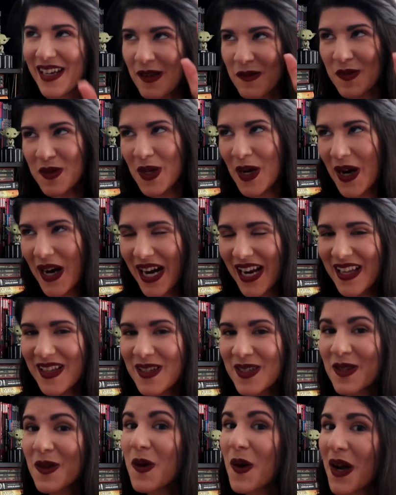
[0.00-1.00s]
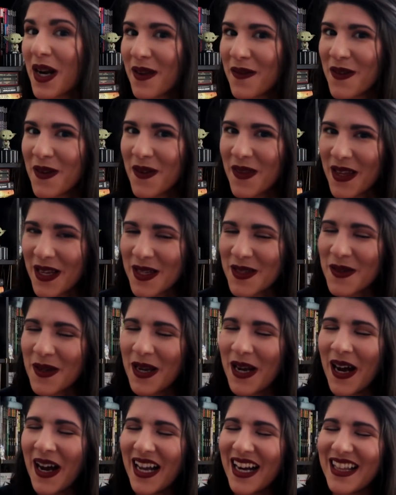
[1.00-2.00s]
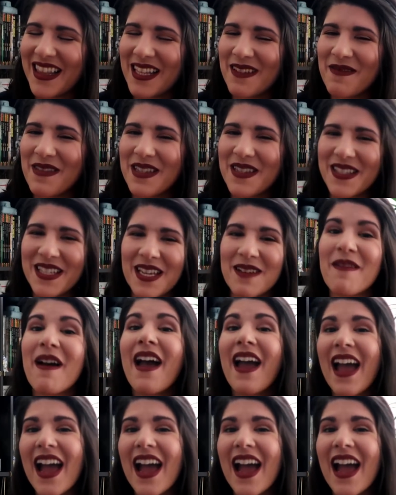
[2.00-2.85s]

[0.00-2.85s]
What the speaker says: I'm sorry, there's quite a few things we got at the museum,